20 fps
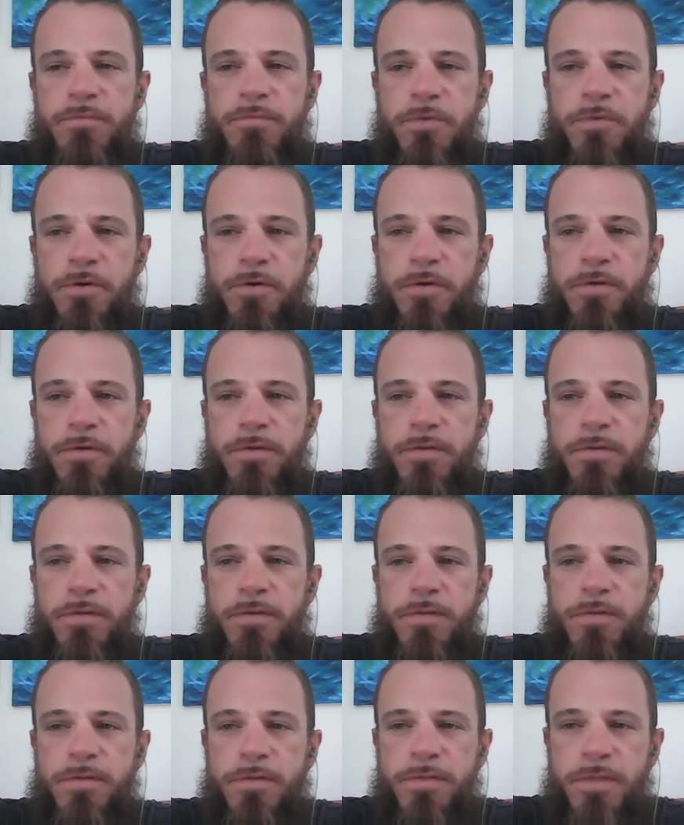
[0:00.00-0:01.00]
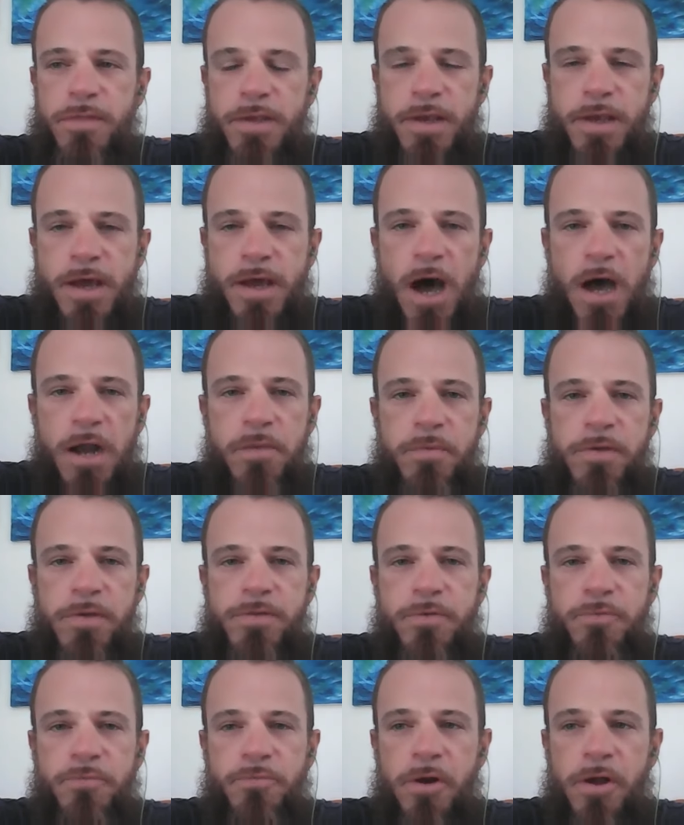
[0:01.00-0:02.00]
for the economy
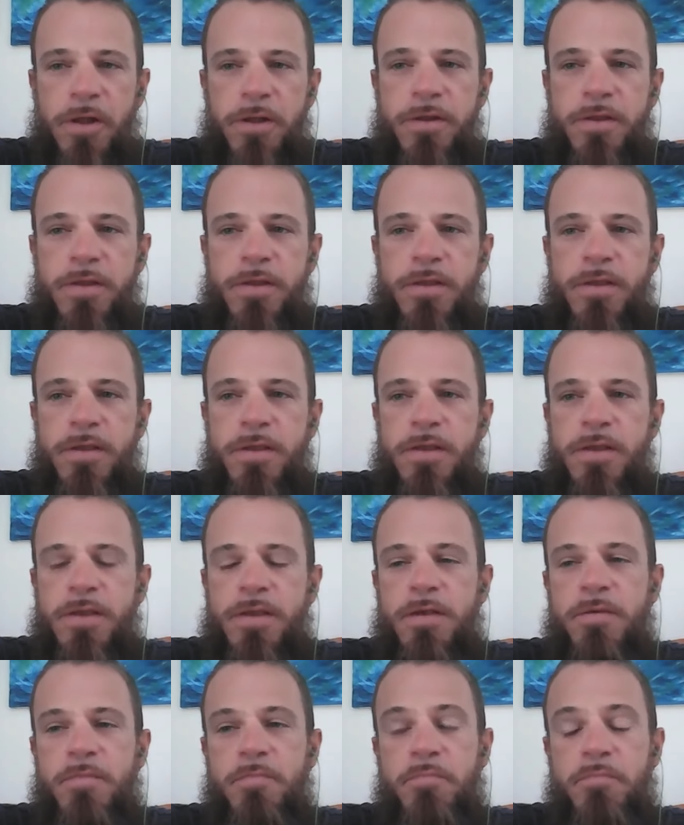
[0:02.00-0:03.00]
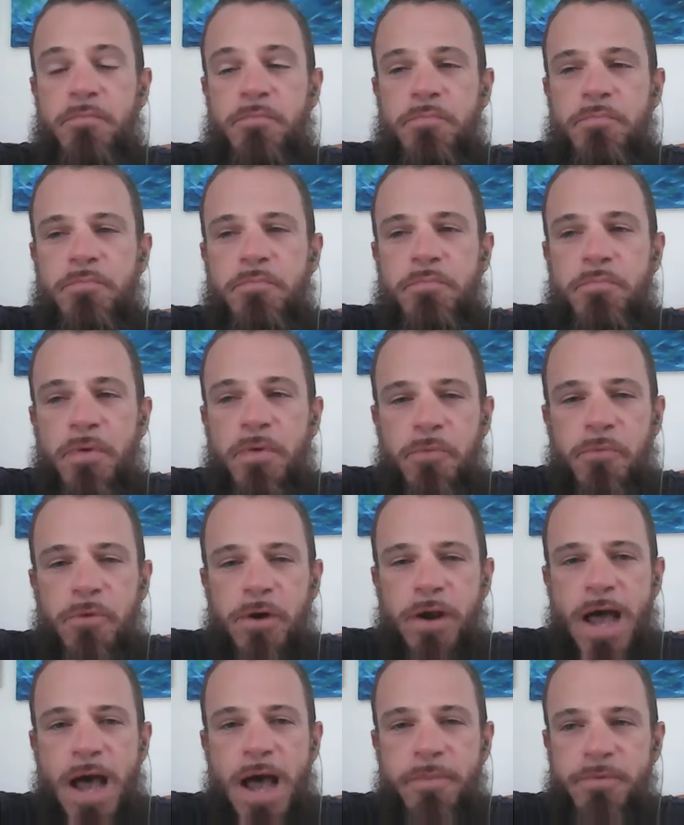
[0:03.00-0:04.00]
to run. But
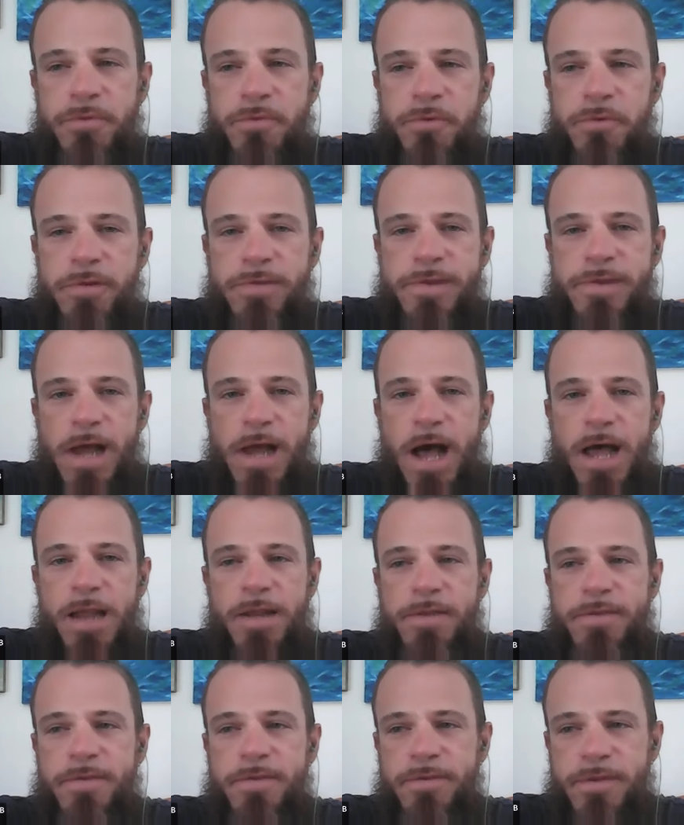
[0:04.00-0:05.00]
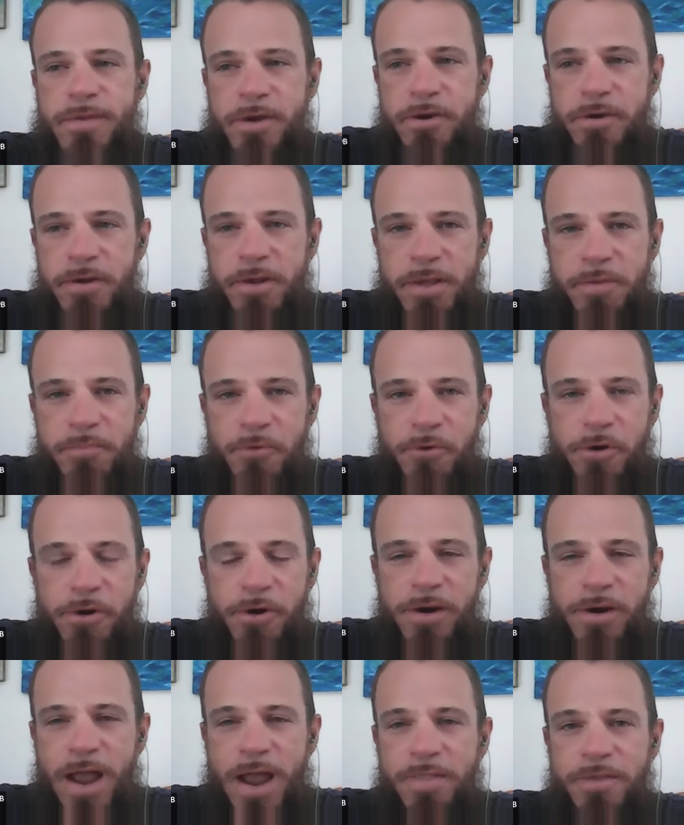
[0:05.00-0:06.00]
what happens when it's not necessary
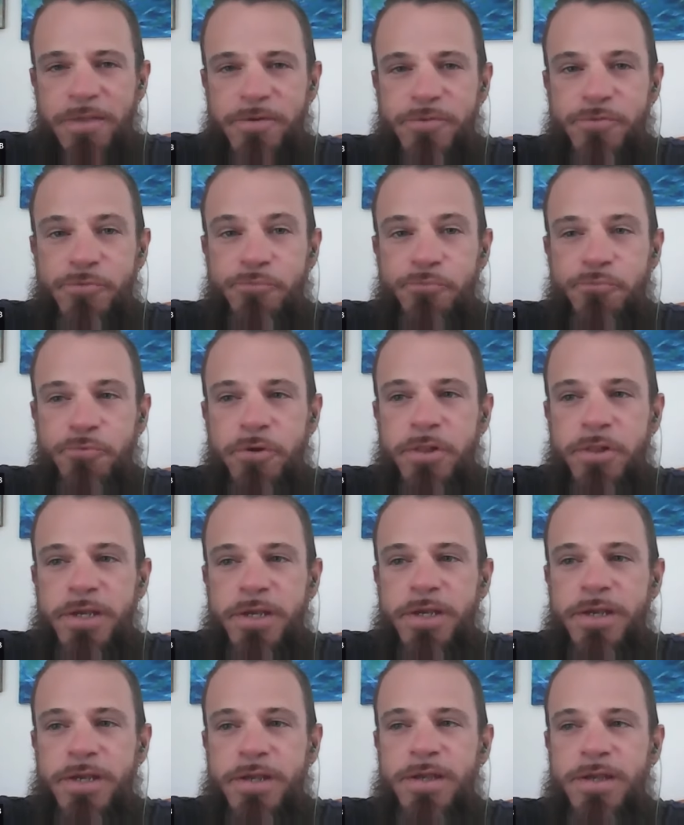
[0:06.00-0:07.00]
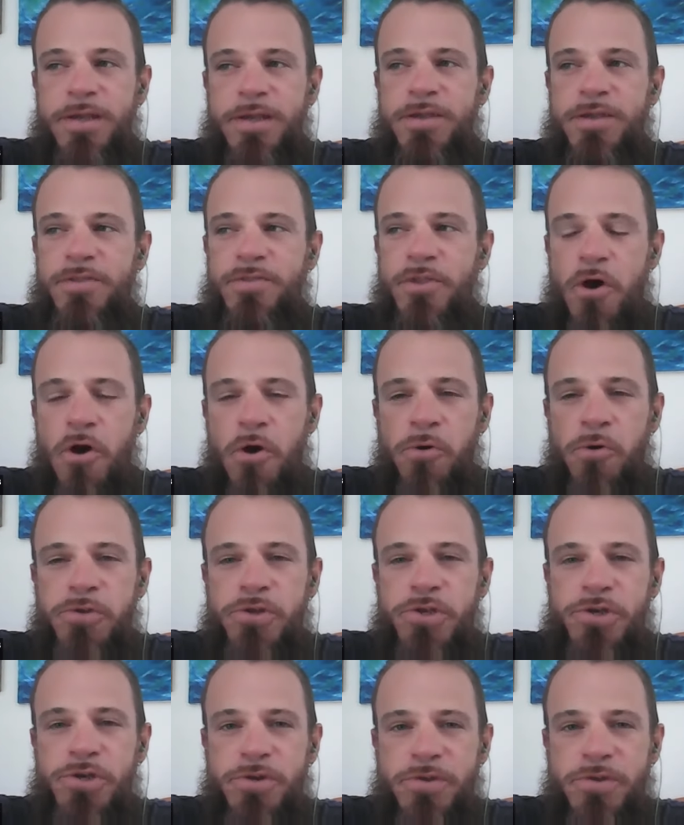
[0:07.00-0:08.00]
anymore? And there's really no
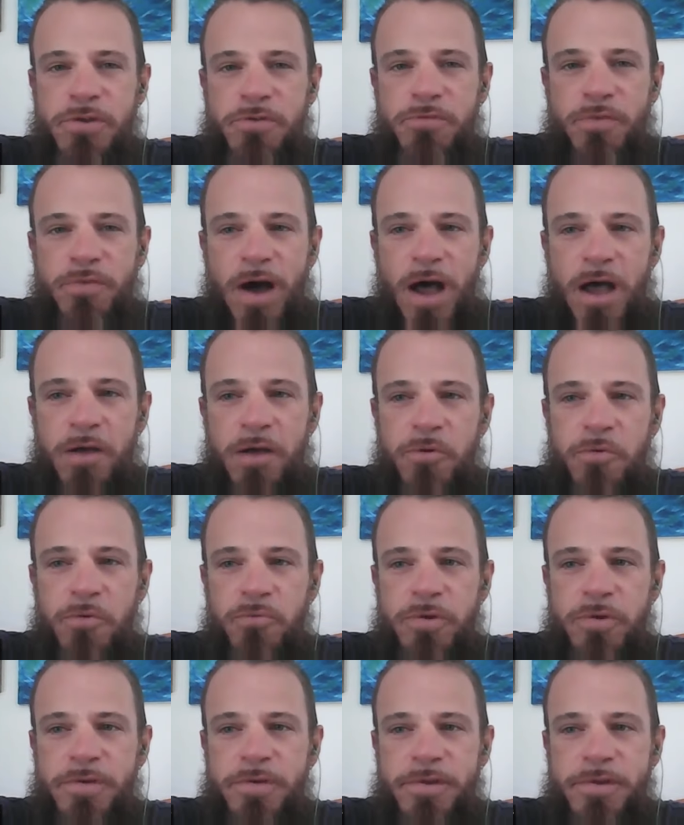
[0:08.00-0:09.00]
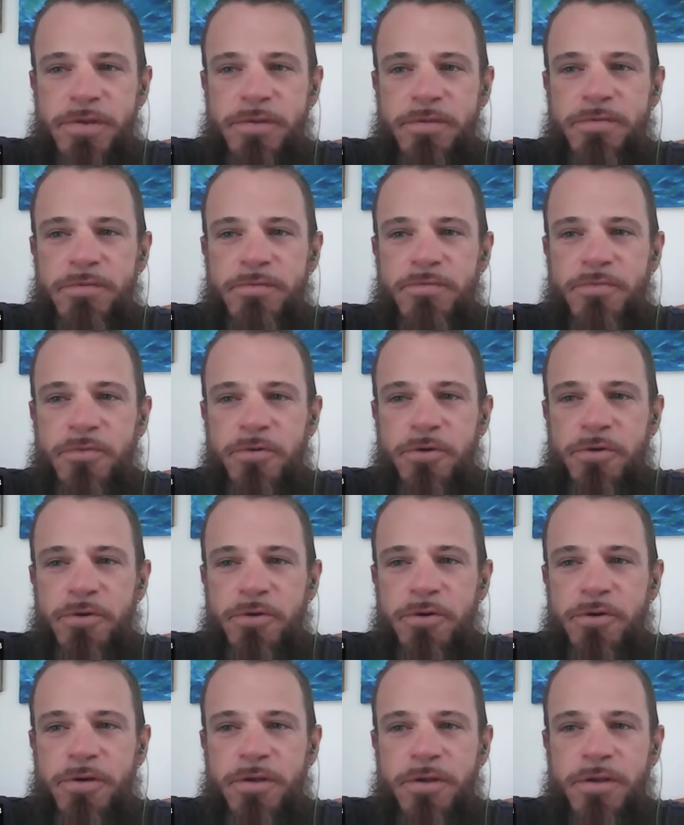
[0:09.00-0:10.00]
justifiable reason
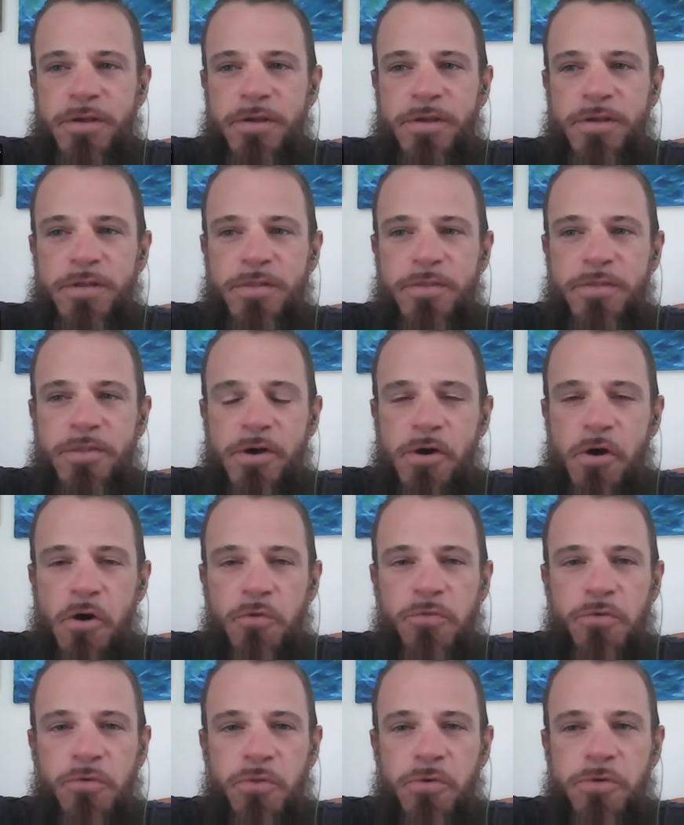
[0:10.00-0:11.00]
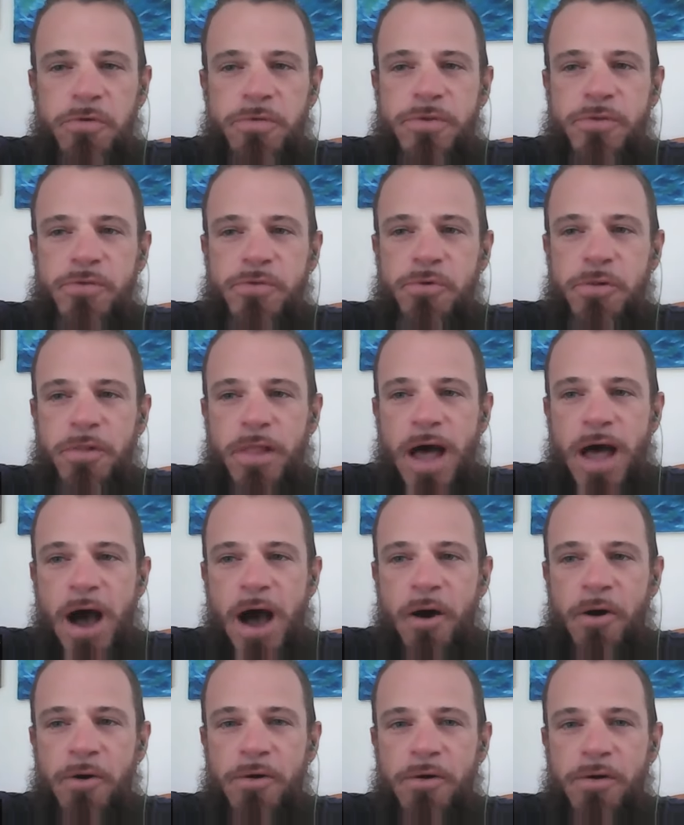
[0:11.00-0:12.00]
for the overlords to
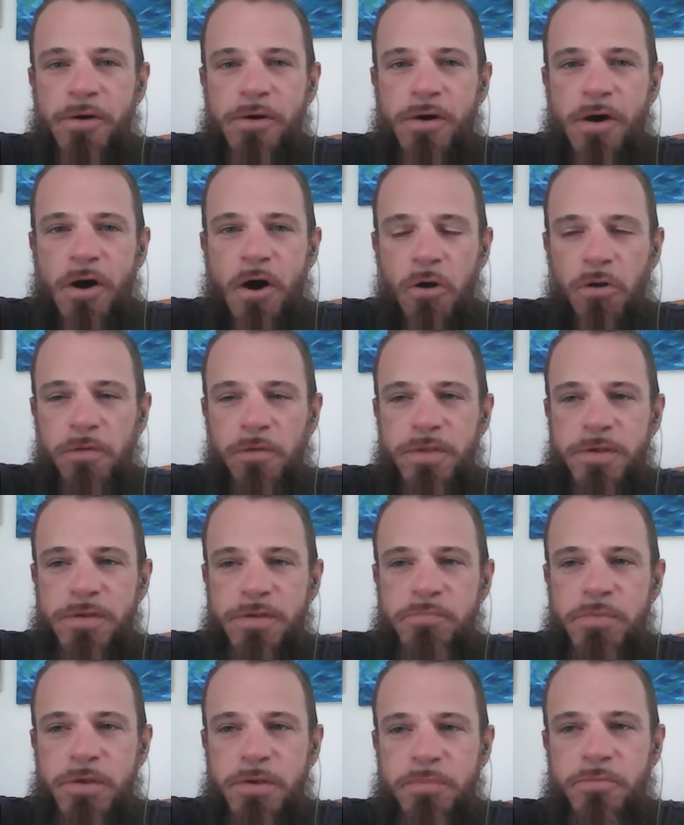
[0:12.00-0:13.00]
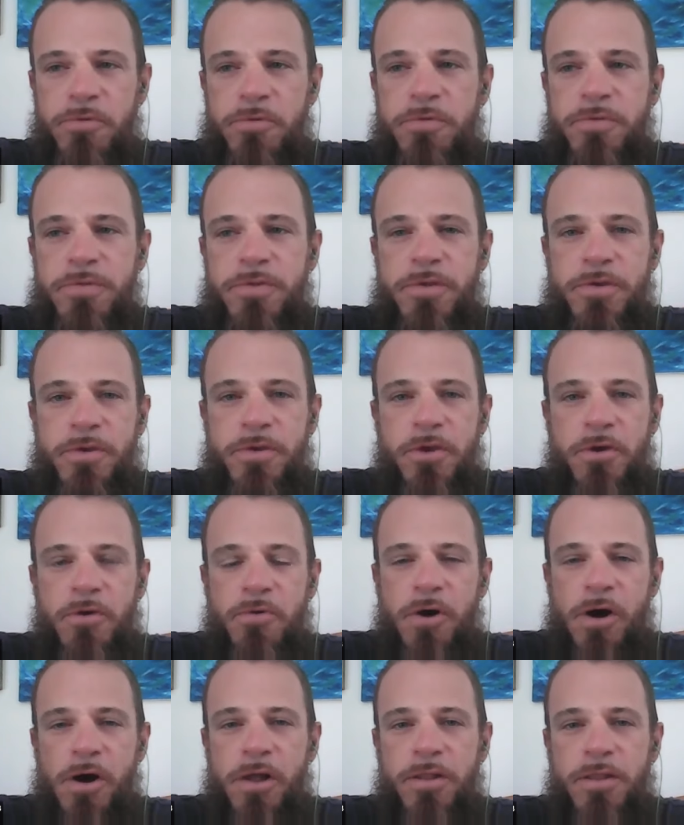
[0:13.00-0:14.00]
allow all of these people to go
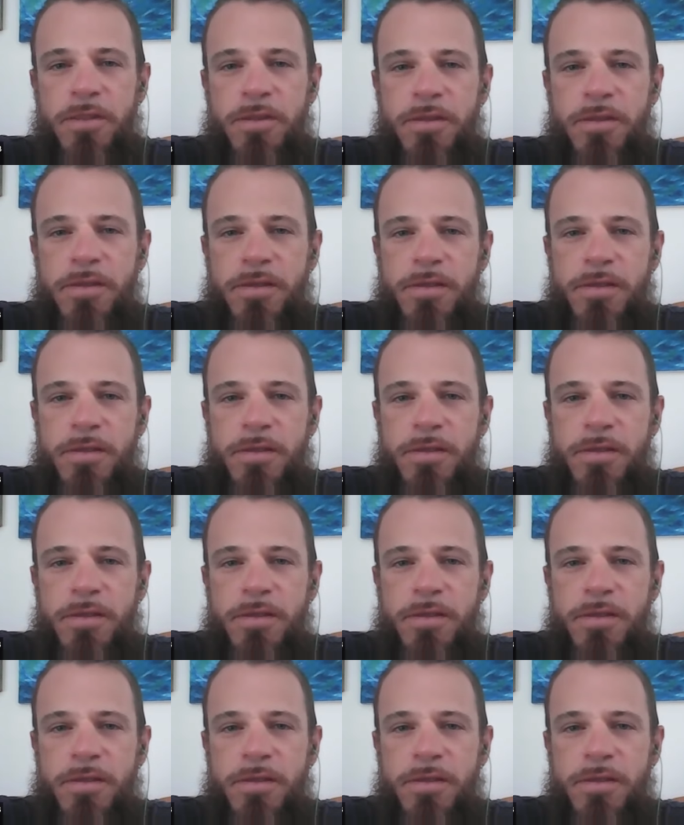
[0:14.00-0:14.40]
on,